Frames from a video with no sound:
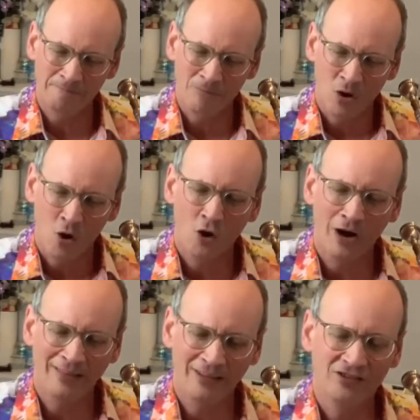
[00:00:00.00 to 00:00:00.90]
All right,
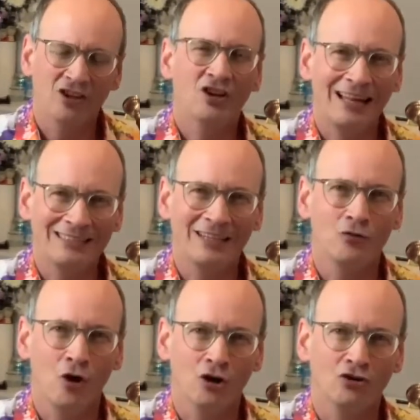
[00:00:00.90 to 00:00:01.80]
this is a classic
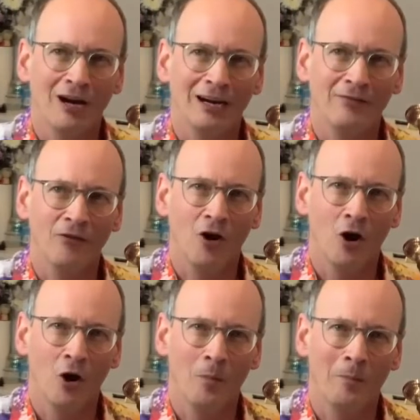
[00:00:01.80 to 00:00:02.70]
rock track
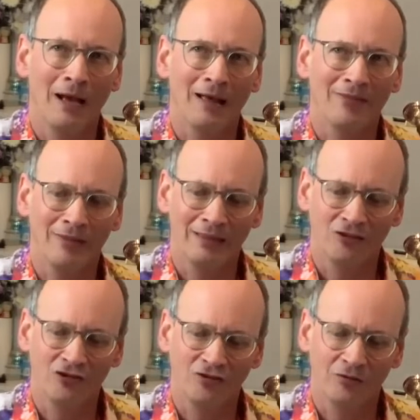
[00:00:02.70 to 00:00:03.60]
from, I think this
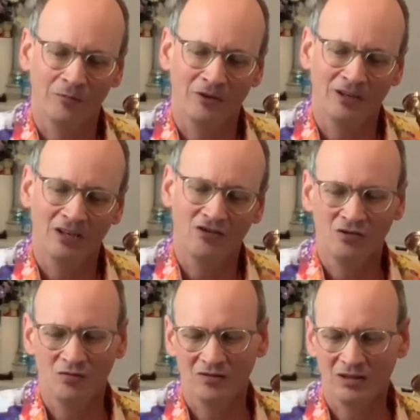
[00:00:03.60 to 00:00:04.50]
is from the
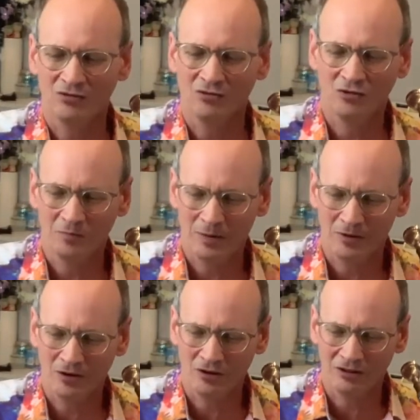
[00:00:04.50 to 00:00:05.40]
2000s, maybe
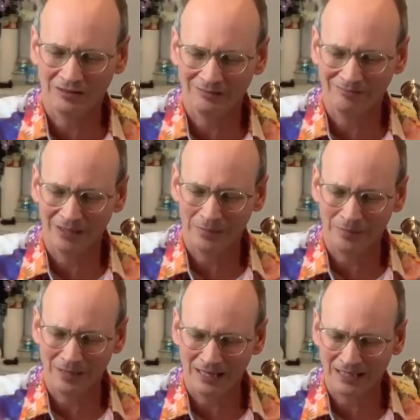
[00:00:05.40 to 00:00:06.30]
mid
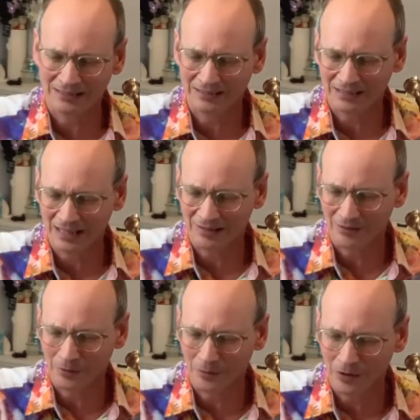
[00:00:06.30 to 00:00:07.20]
90s. I can't
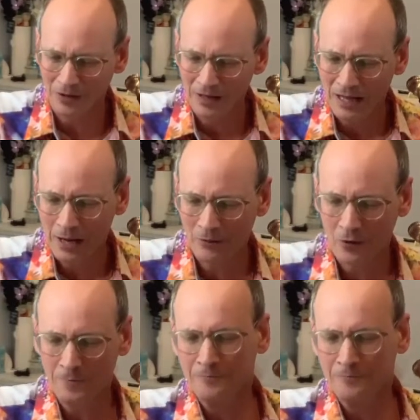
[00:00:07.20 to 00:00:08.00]
remember, but here we go.